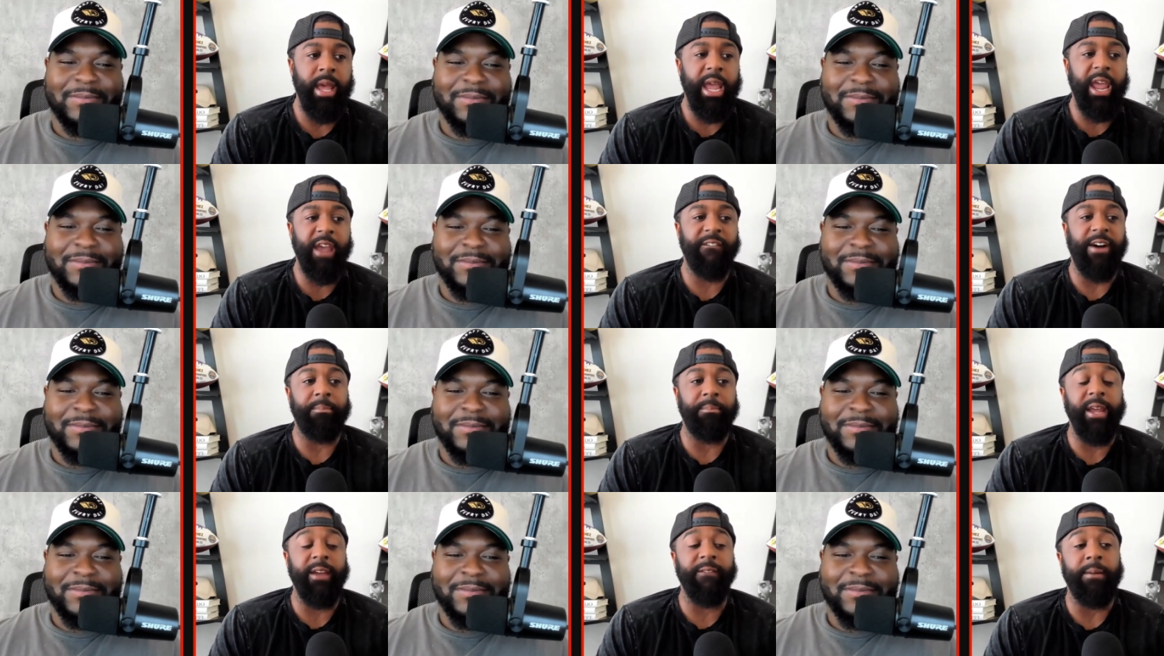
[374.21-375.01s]
Speaker 1: If I'm
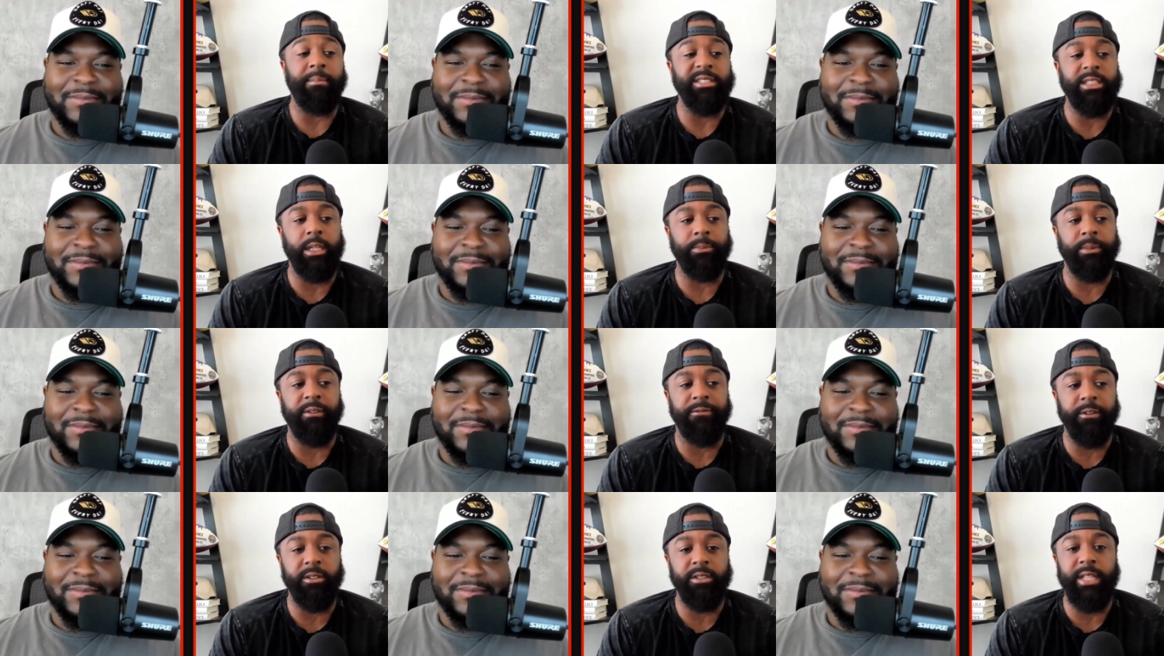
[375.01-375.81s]
if I'm a team
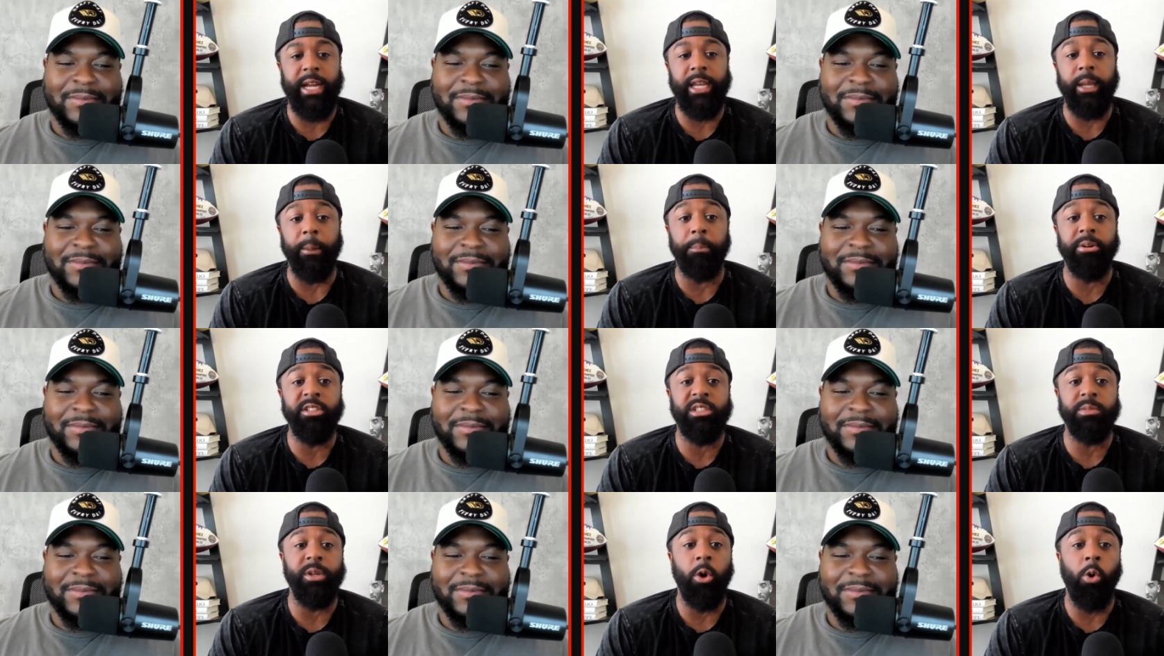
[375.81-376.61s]
that feels like it
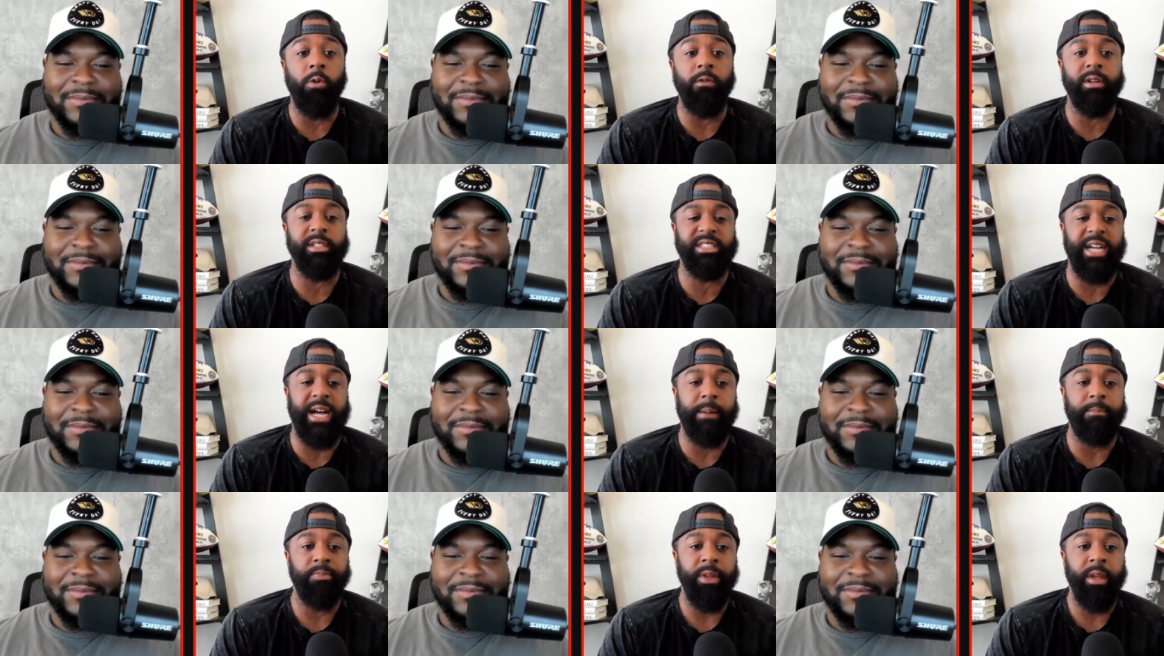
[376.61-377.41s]
puts me over the
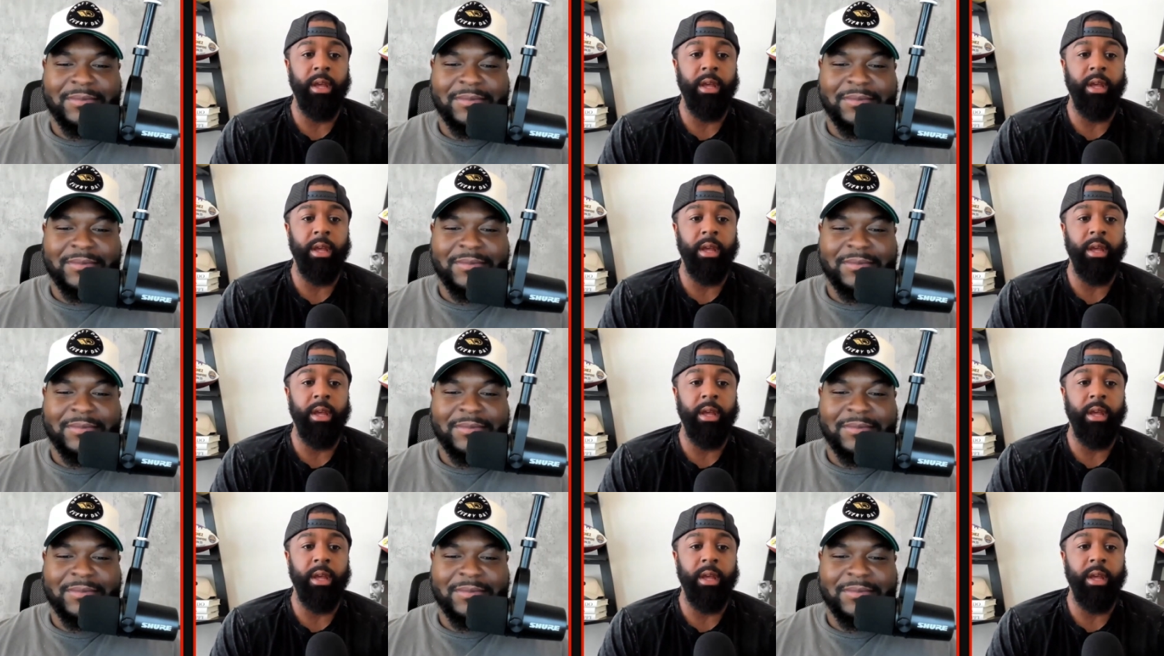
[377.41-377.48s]
top,